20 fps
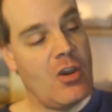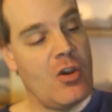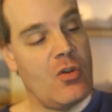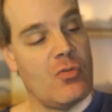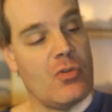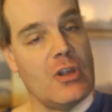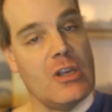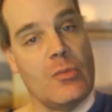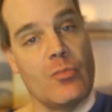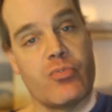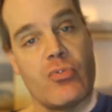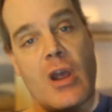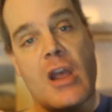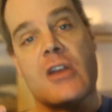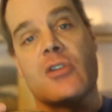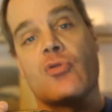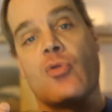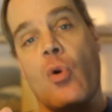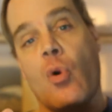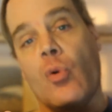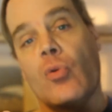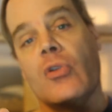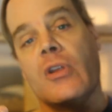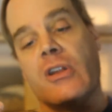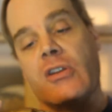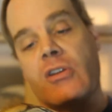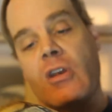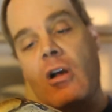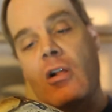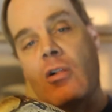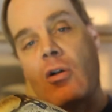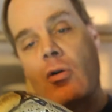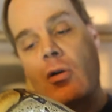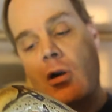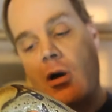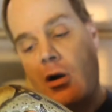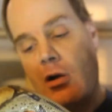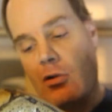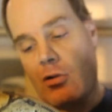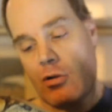really bright golden yellow
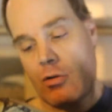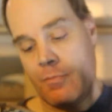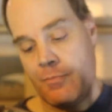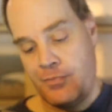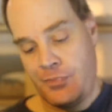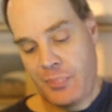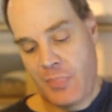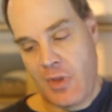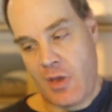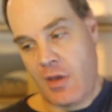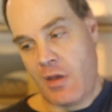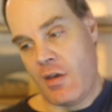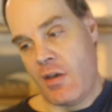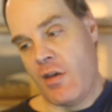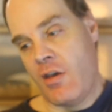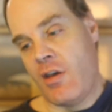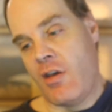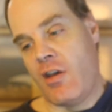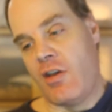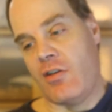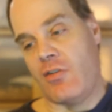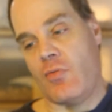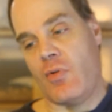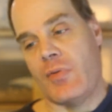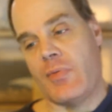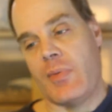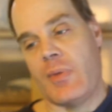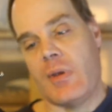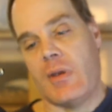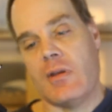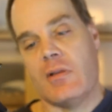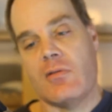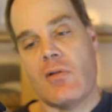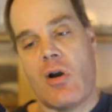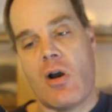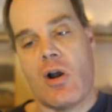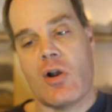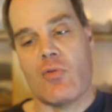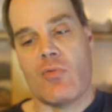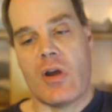color with the
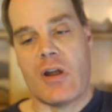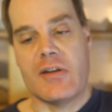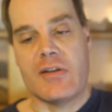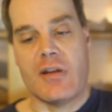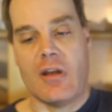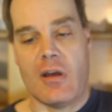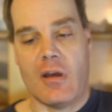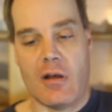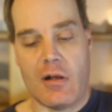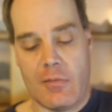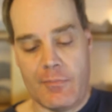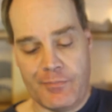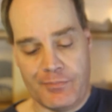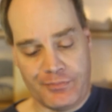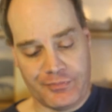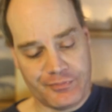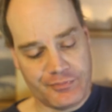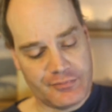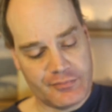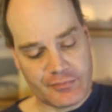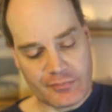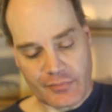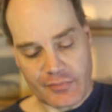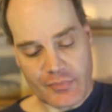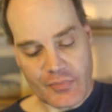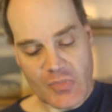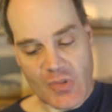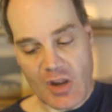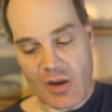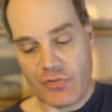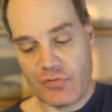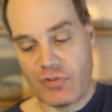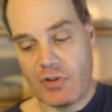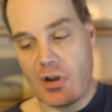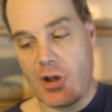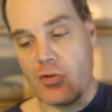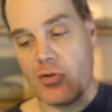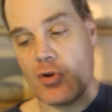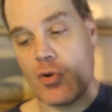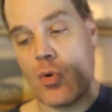long red tail. It's
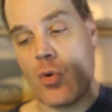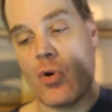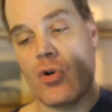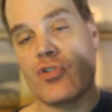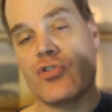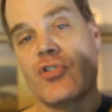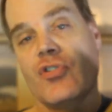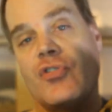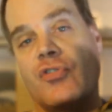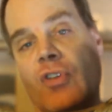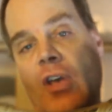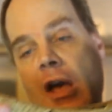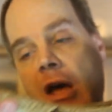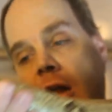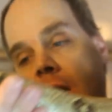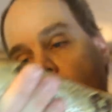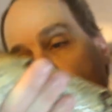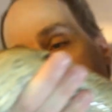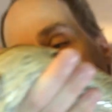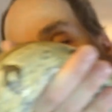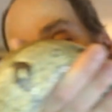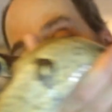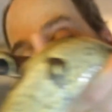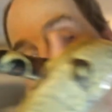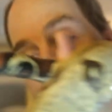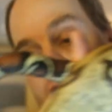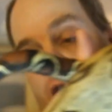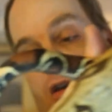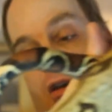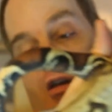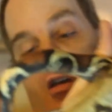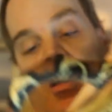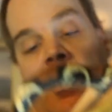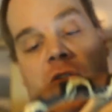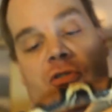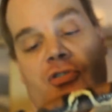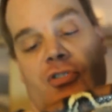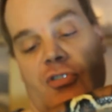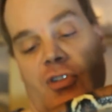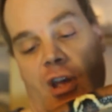another gorgeous animal.
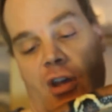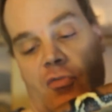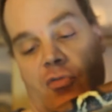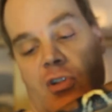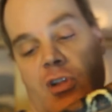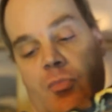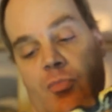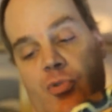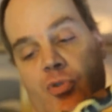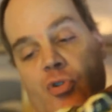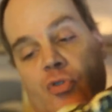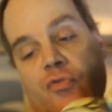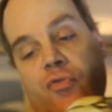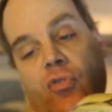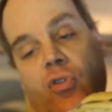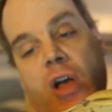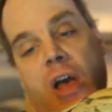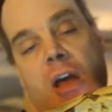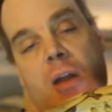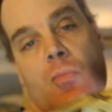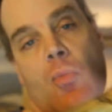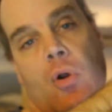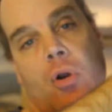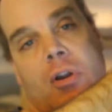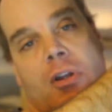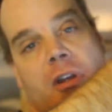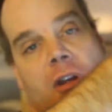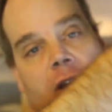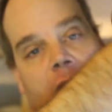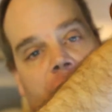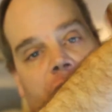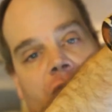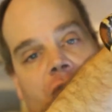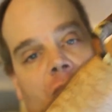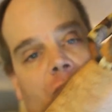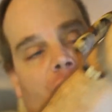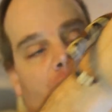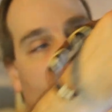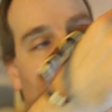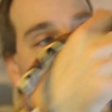She's got really beautiful head markings
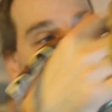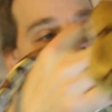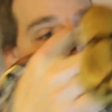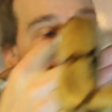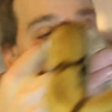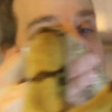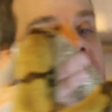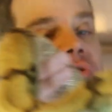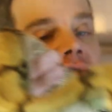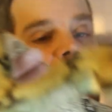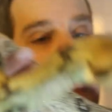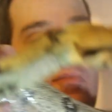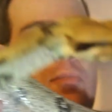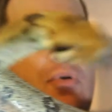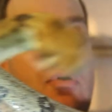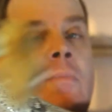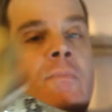and beautiful head shape.